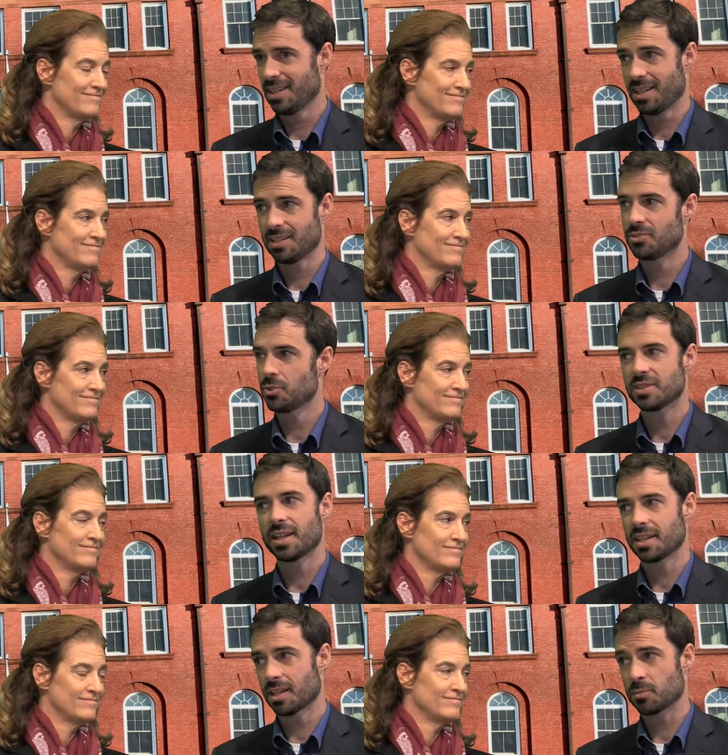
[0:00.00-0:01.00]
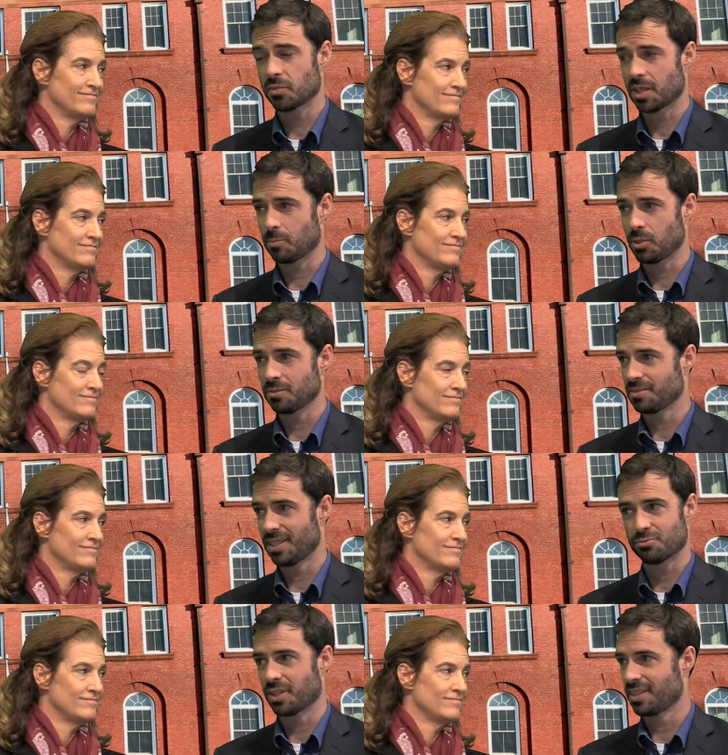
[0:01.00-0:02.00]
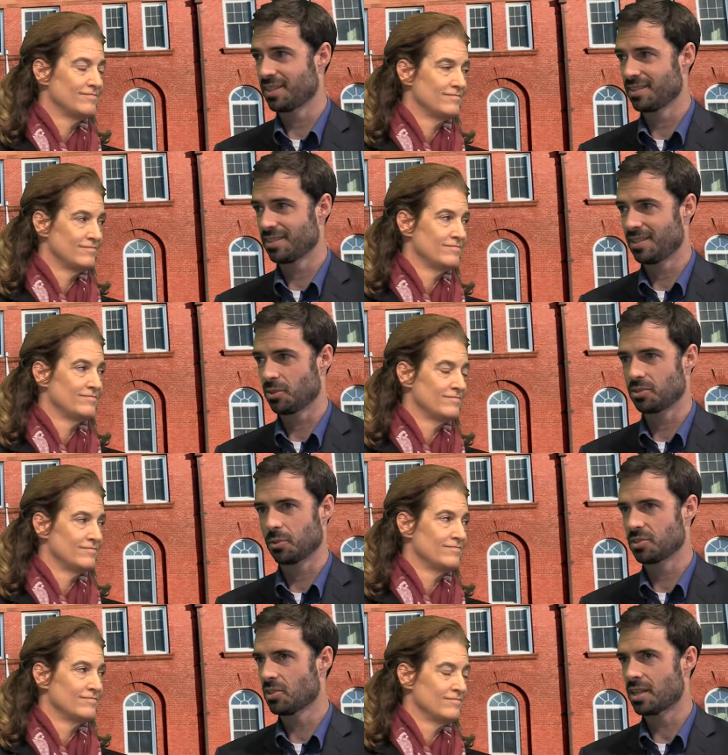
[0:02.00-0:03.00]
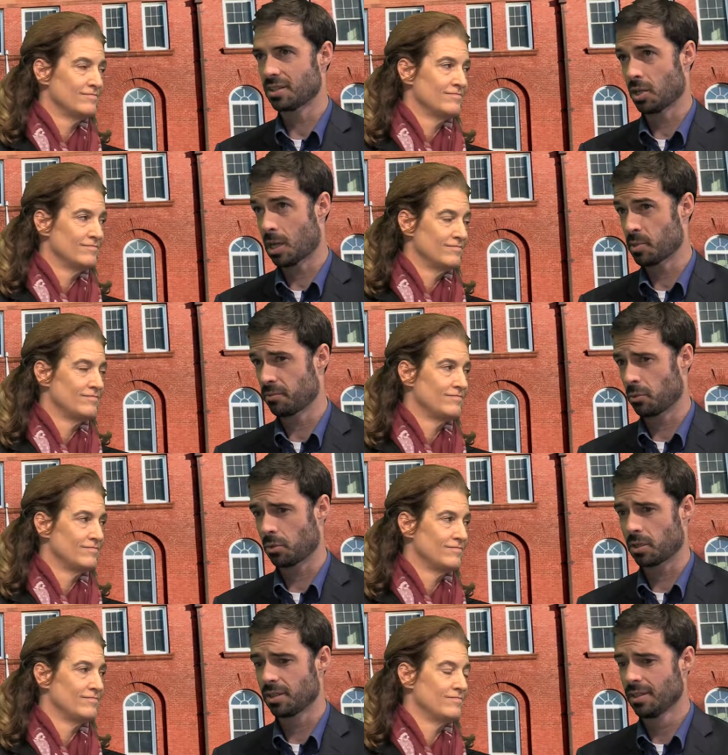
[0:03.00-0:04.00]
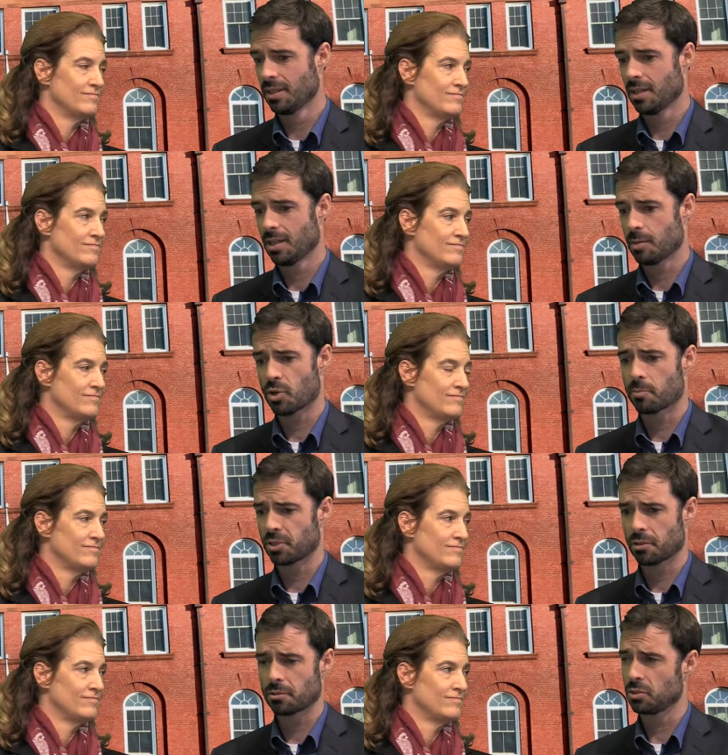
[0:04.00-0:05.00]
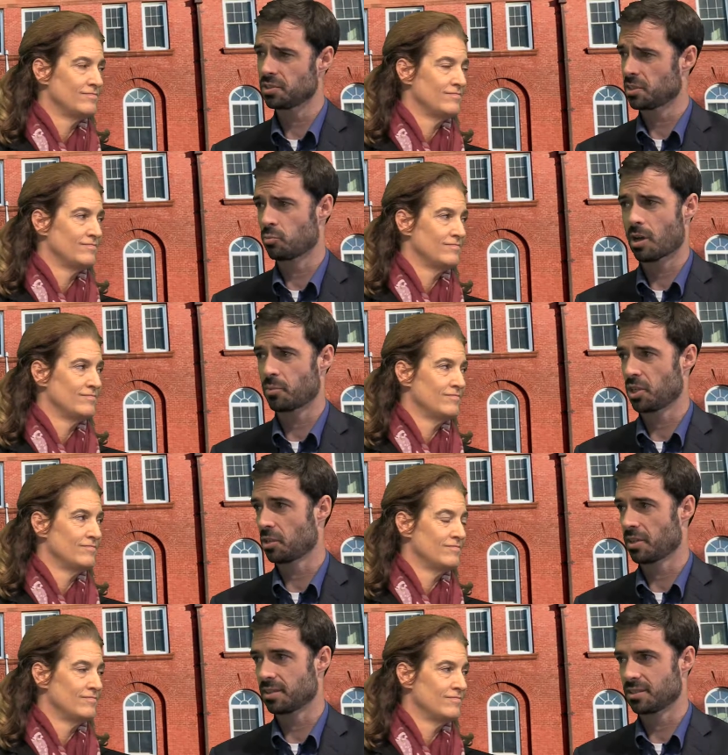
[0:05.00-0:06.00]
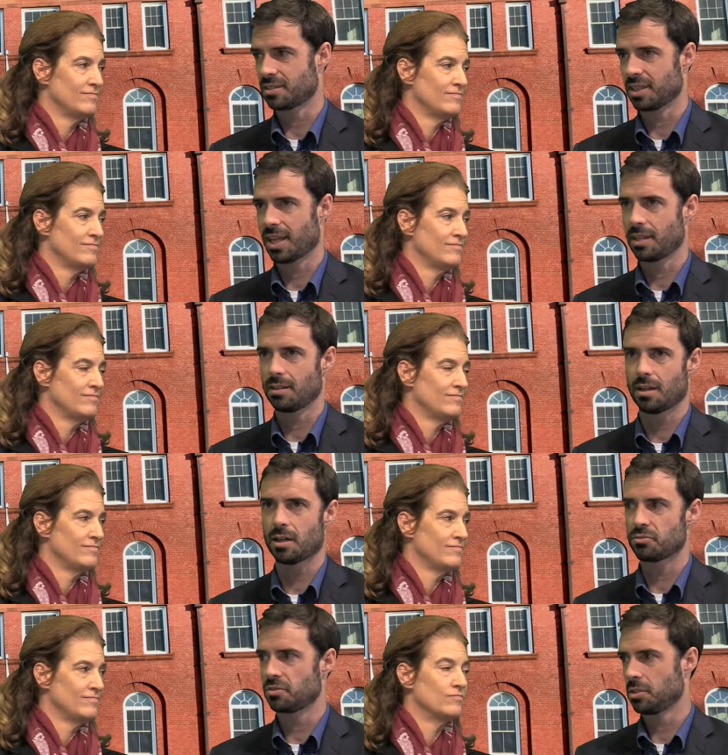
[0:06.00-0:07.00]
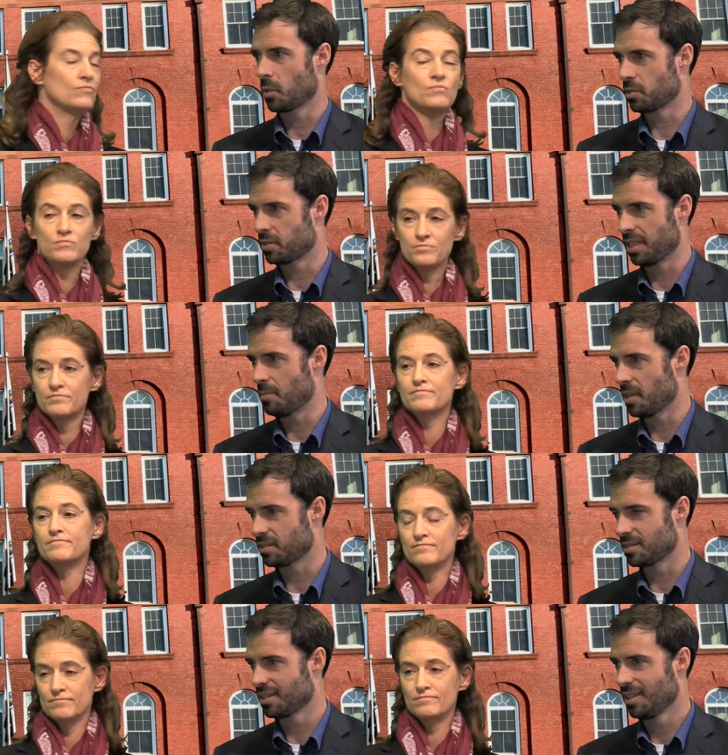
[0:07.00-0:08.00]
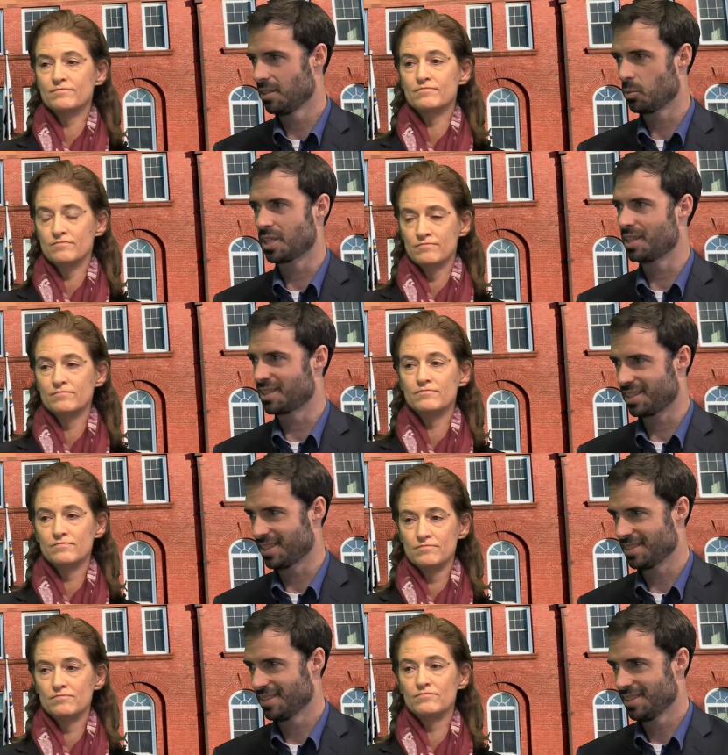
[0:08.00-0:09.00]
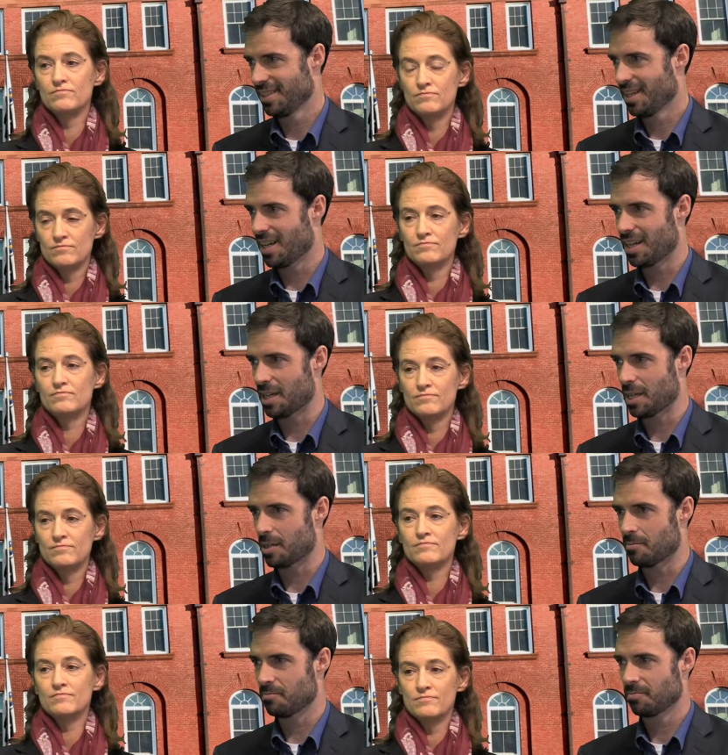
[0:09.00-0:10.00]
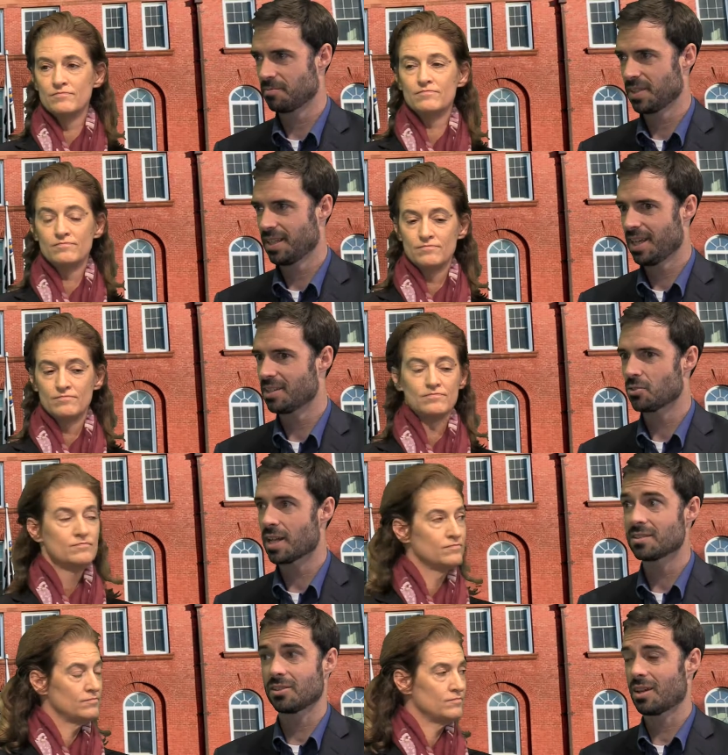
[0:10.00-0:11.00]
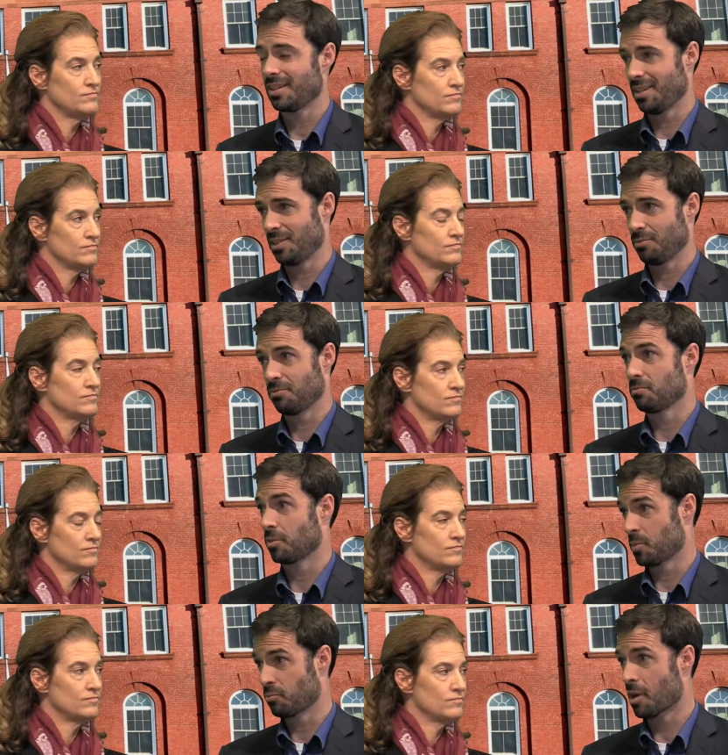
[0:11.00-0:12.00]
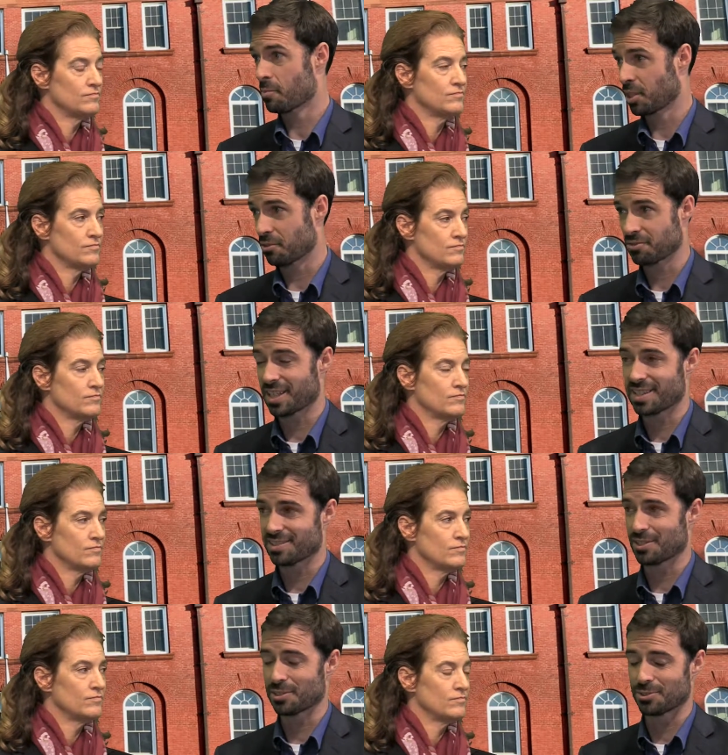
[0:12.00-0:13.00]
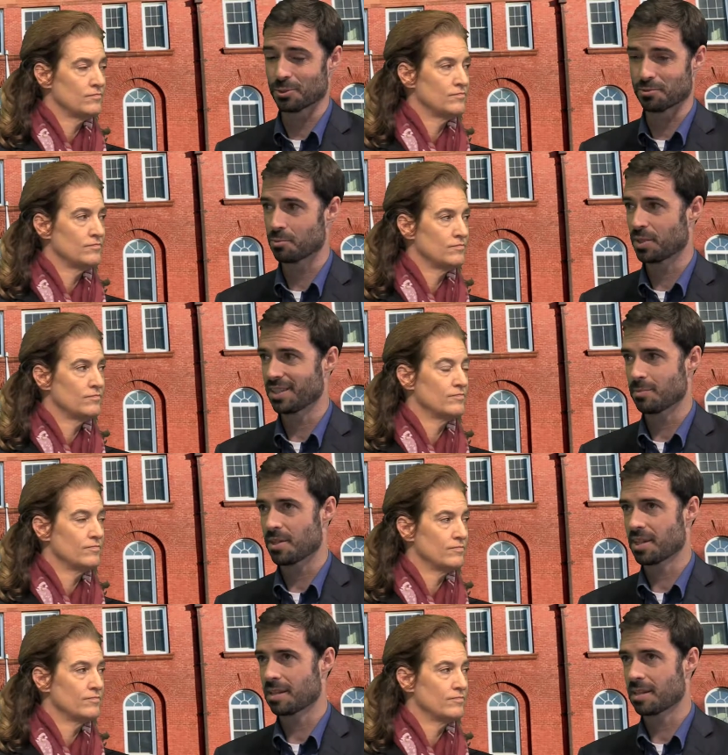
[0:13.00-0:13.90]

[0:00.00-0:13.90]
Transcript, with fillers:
Speaker 1: As soon as anything comes available, it's rented. You know, so it's not uncommon for a property owner who lists their property on Craigslist to get 100, 200 emails when they list it. Um, and so that's a lot, from the property owner side, that's a lot to sort through. But I mean, think